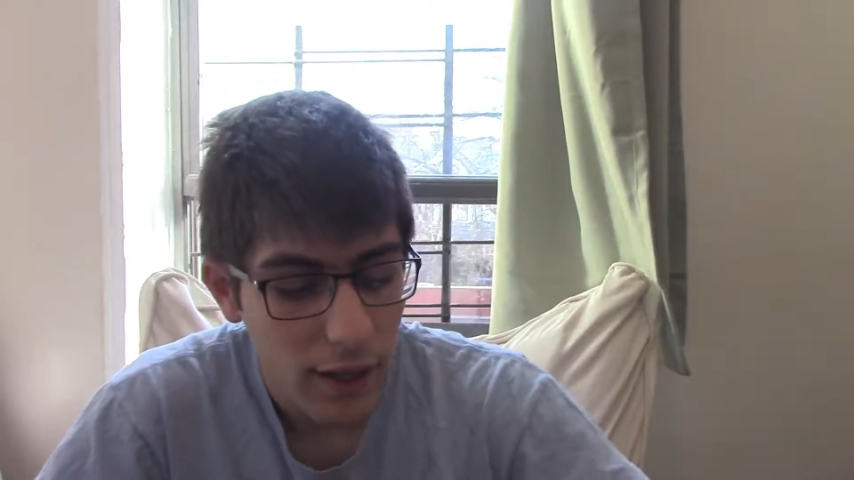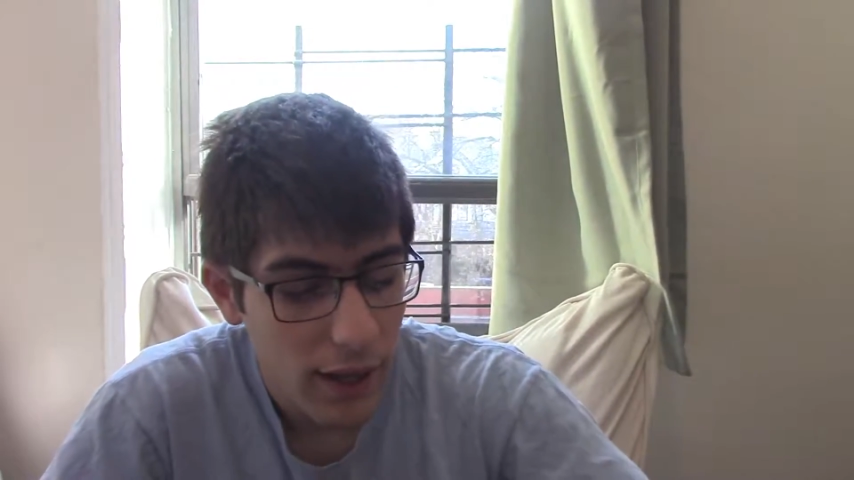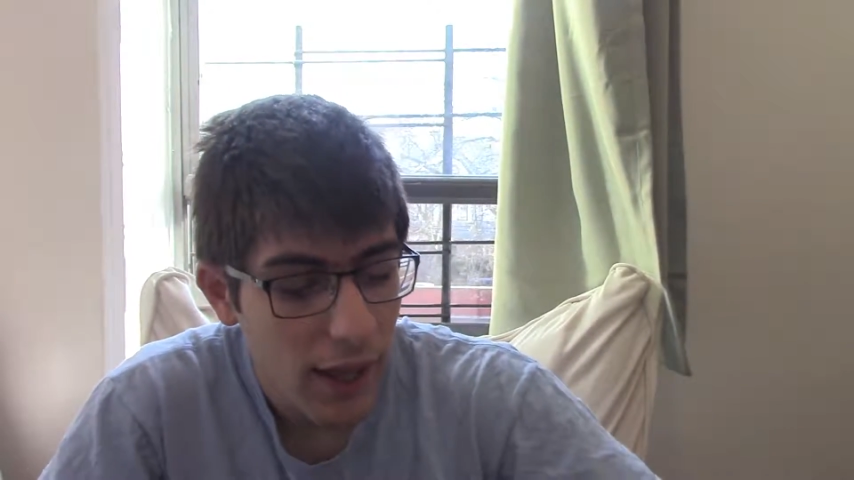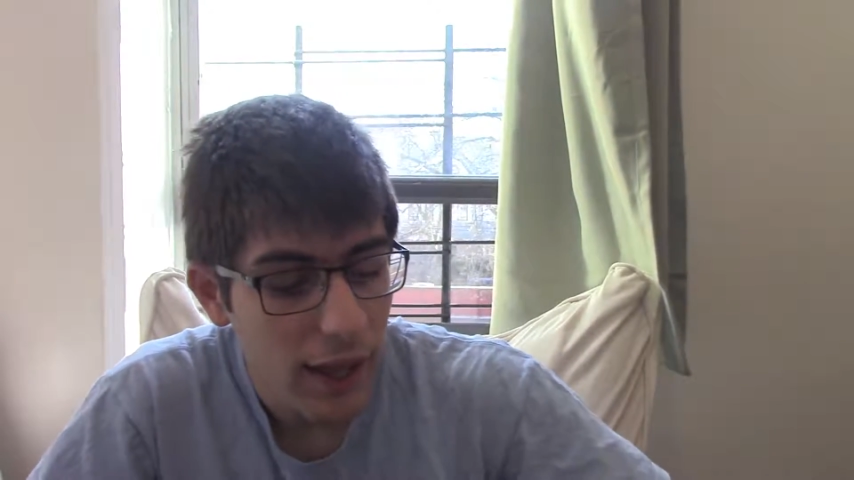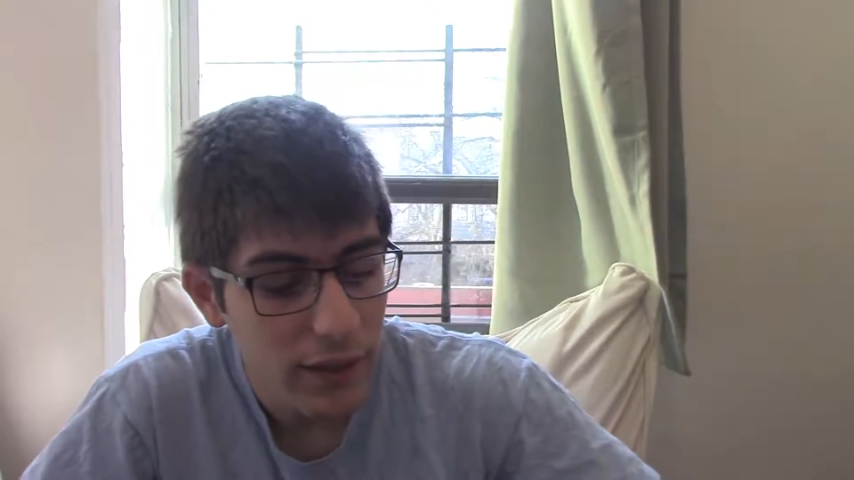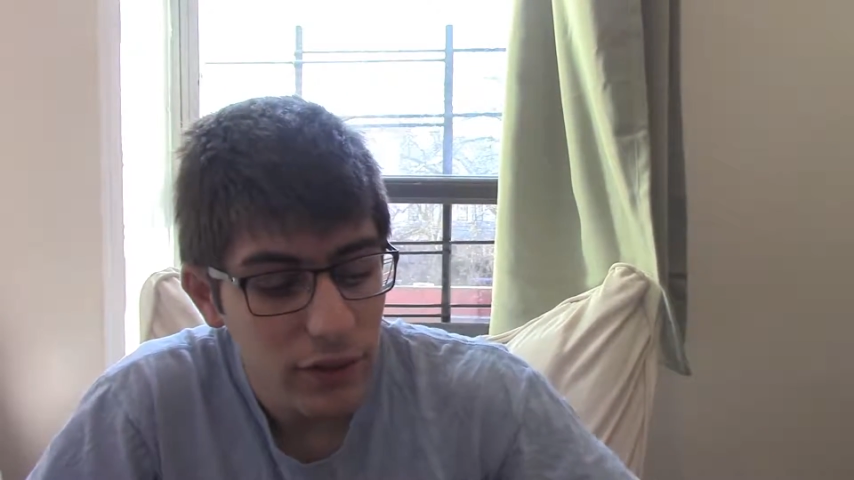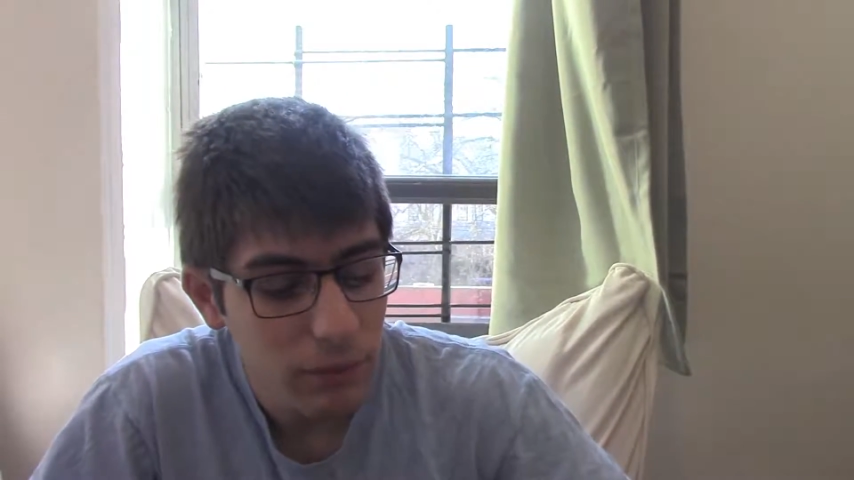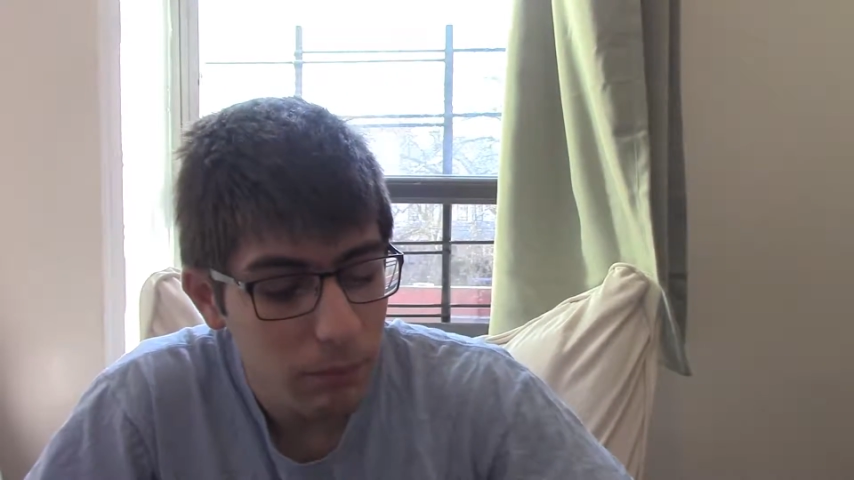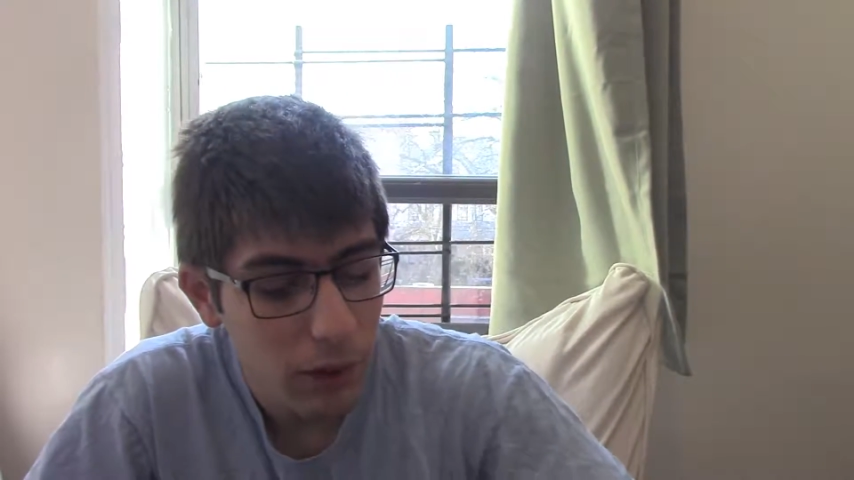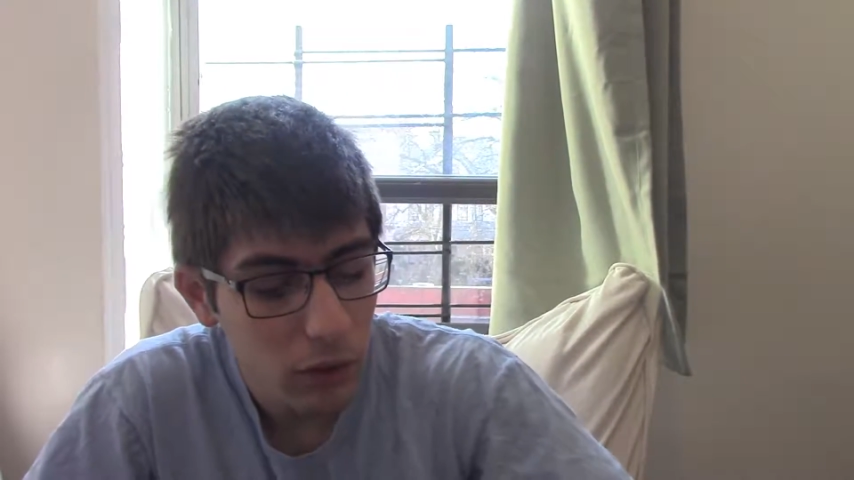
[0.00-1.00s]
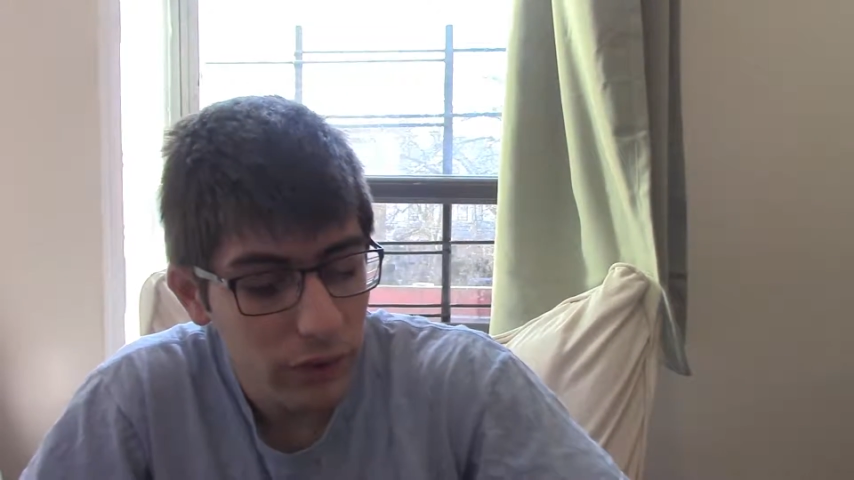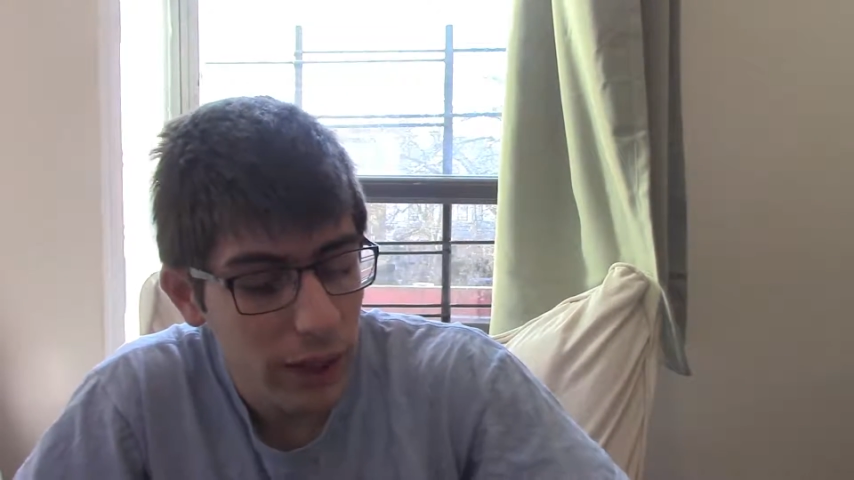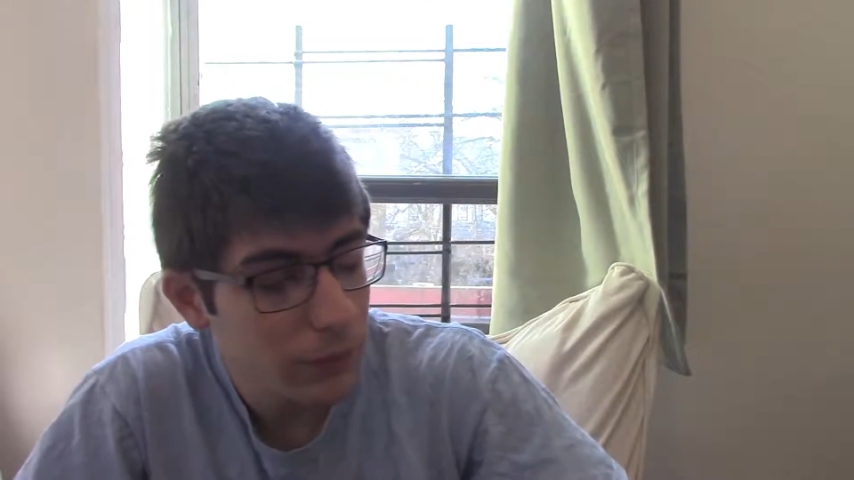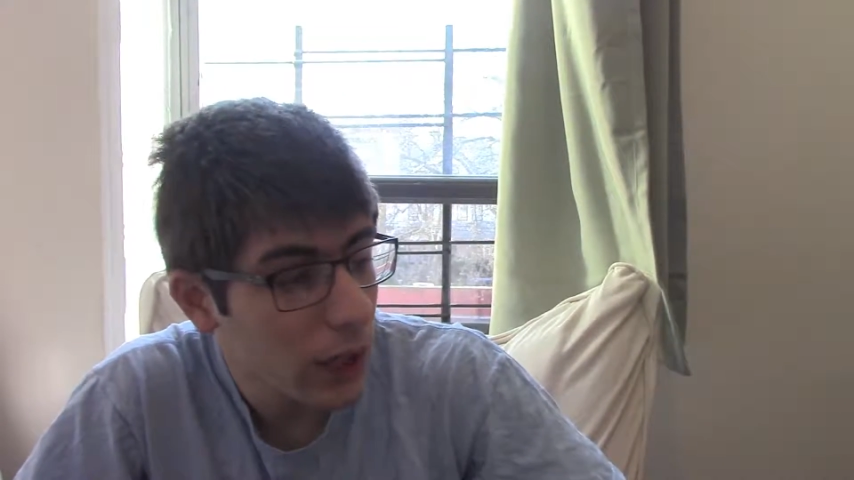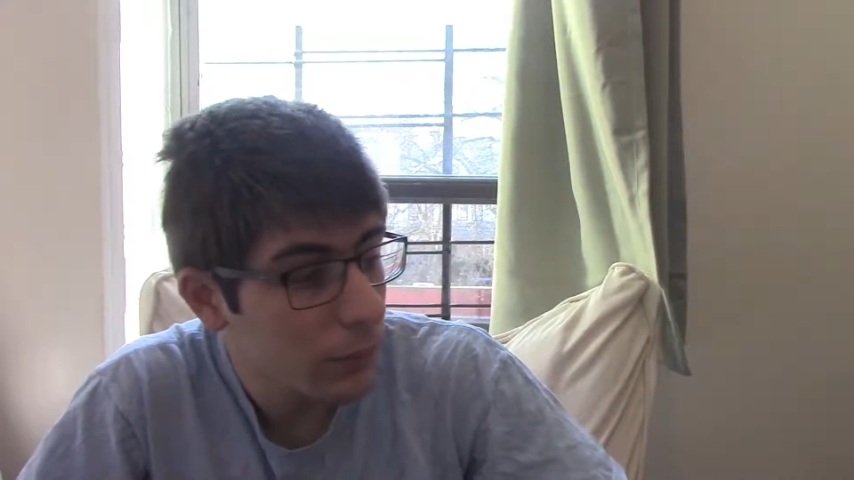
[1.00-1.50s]
And my old
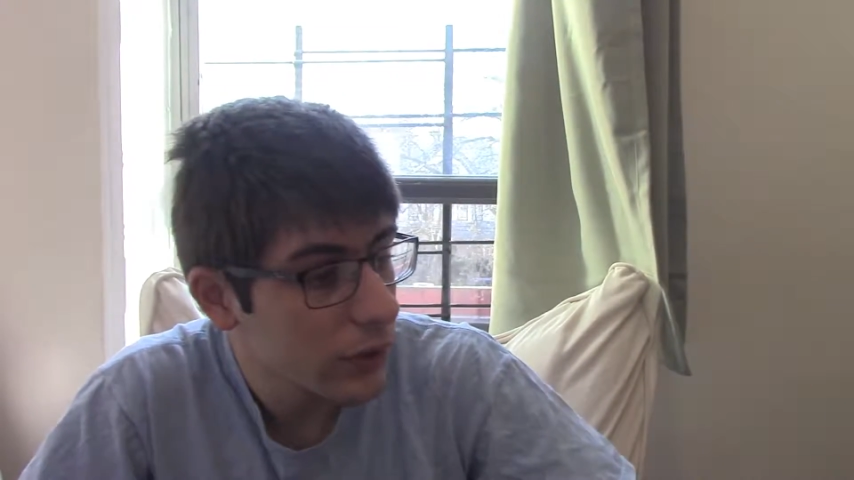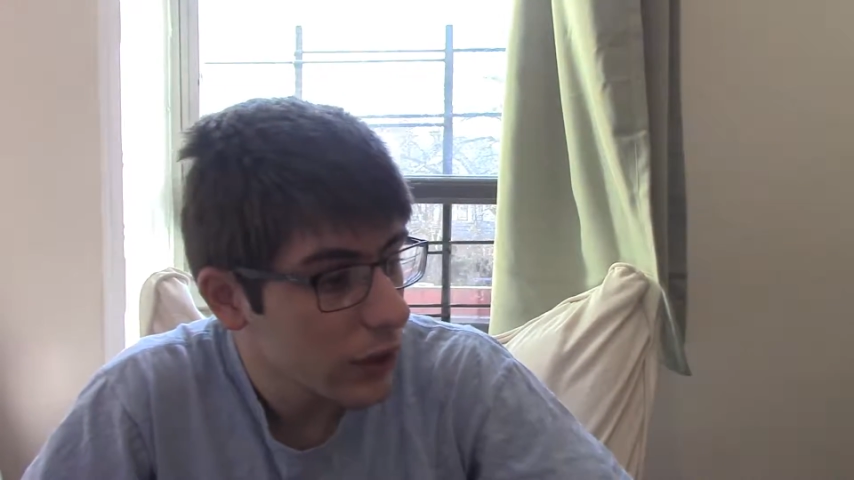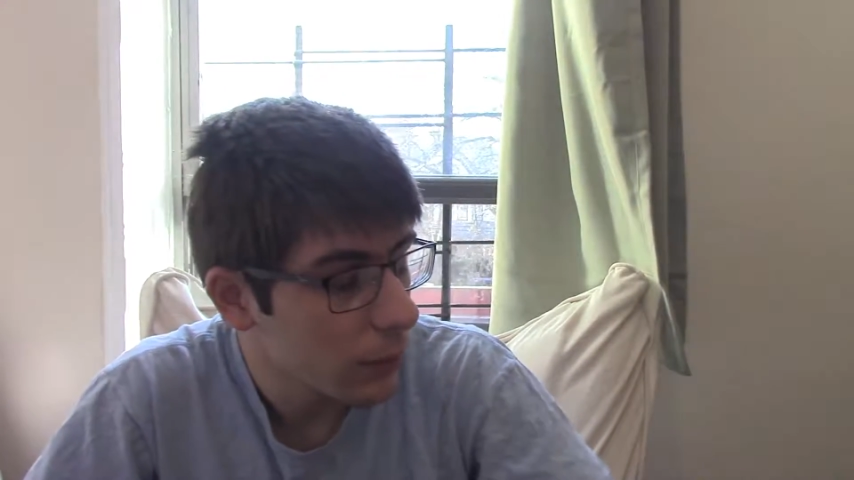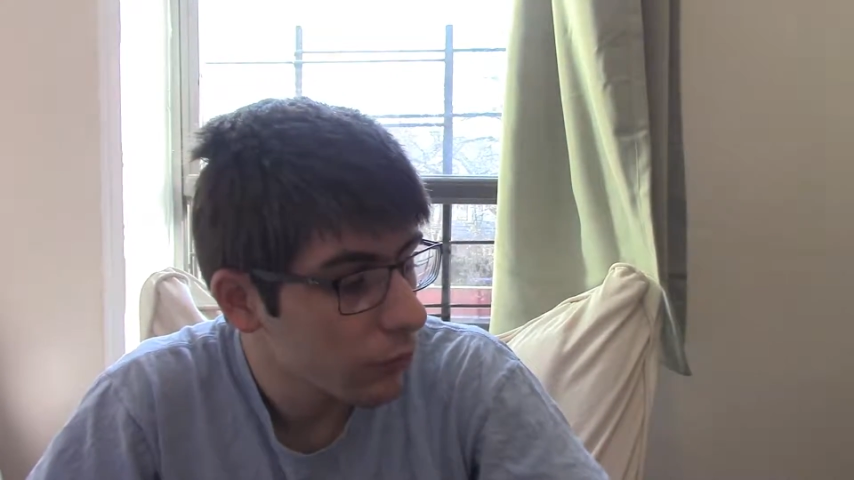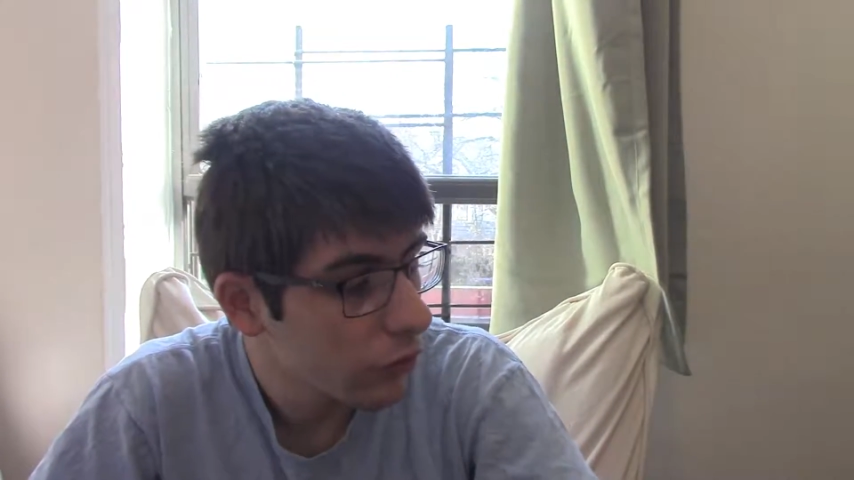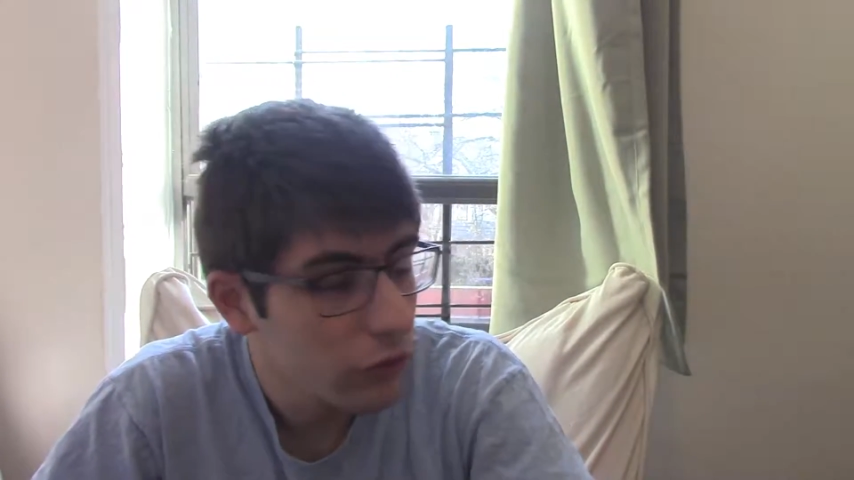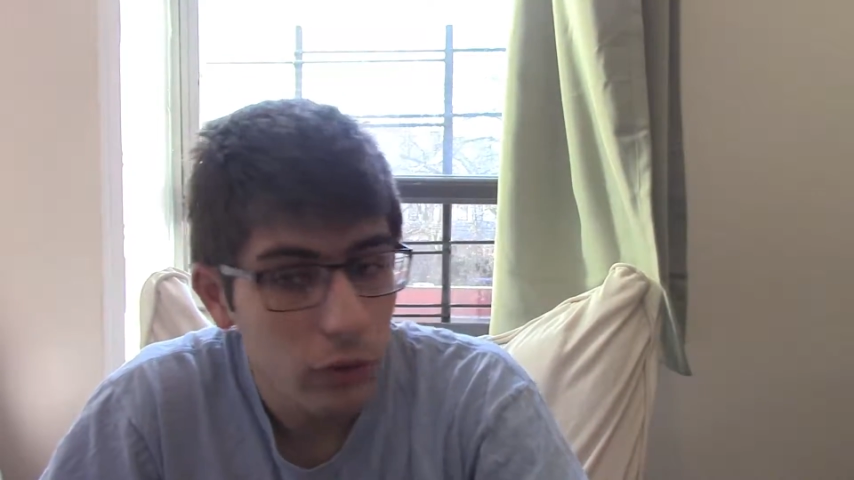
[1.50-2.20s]
laptop set up just